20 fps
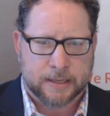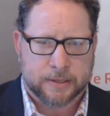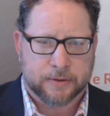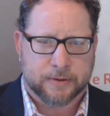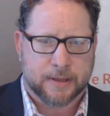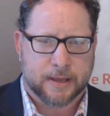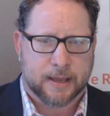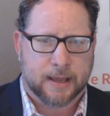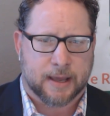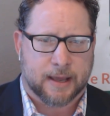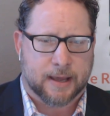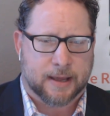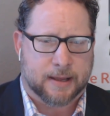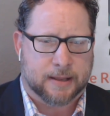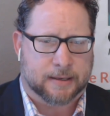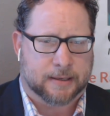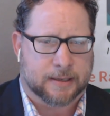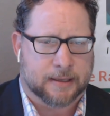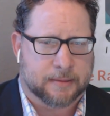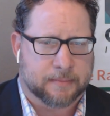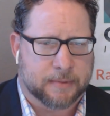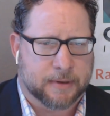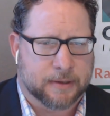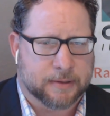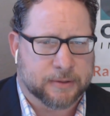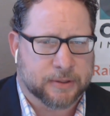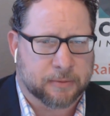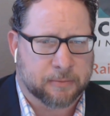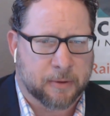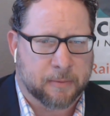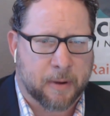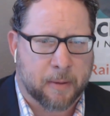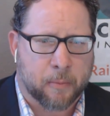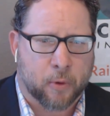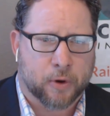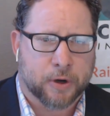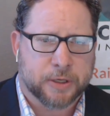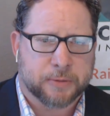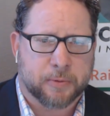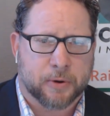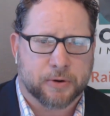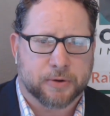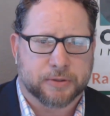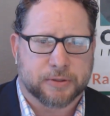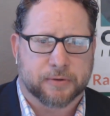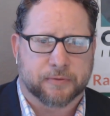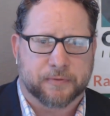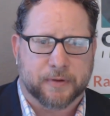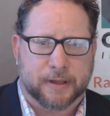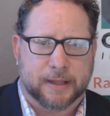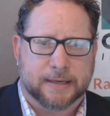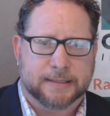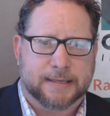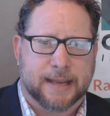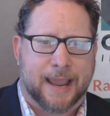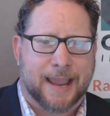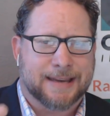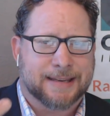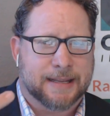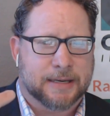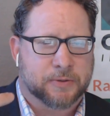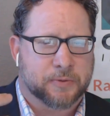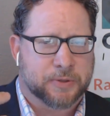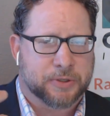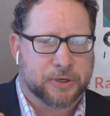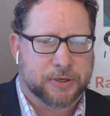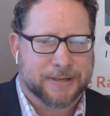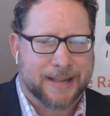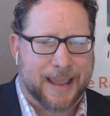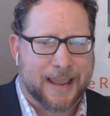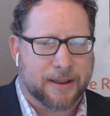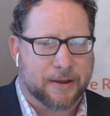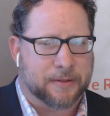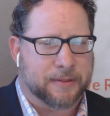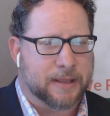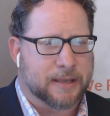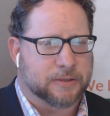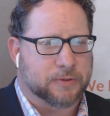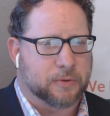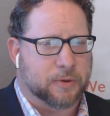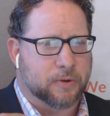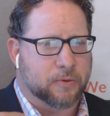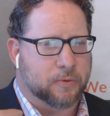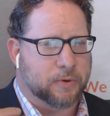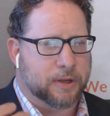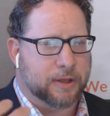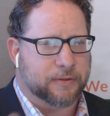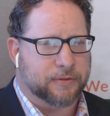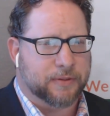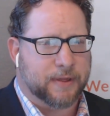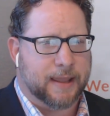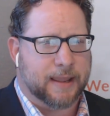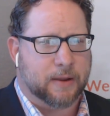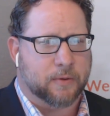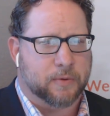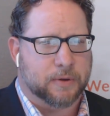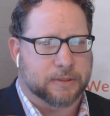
you get some of my mortgage brokers and affiliates say, "Hey, Dennis, what's your take on this? What do you think?